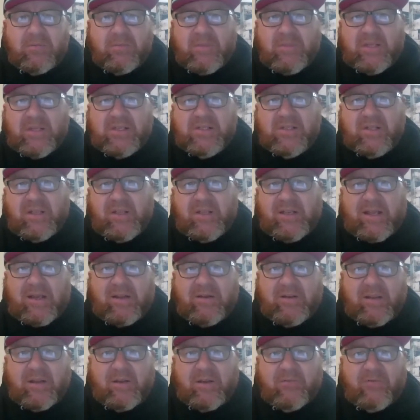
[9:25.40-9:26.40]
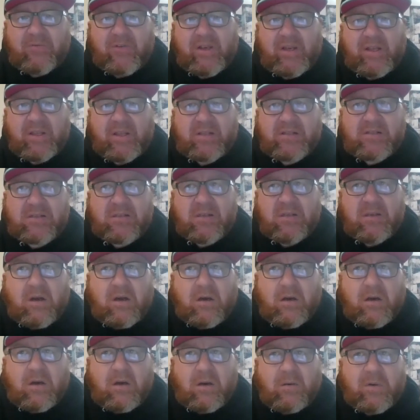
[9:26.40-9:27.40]
basically downtown Phoenix.
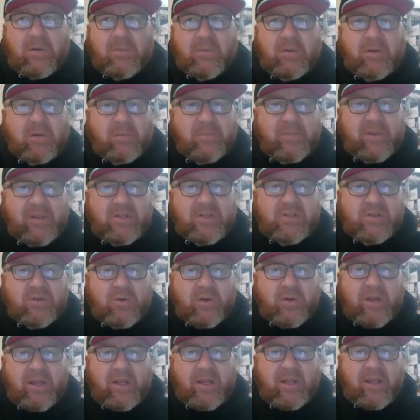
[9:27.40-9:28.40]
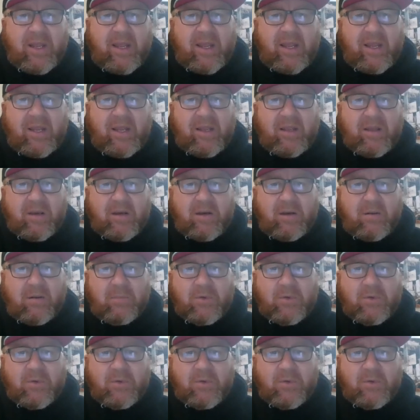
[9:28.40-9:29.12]
Um, I'm going to be joining a uh,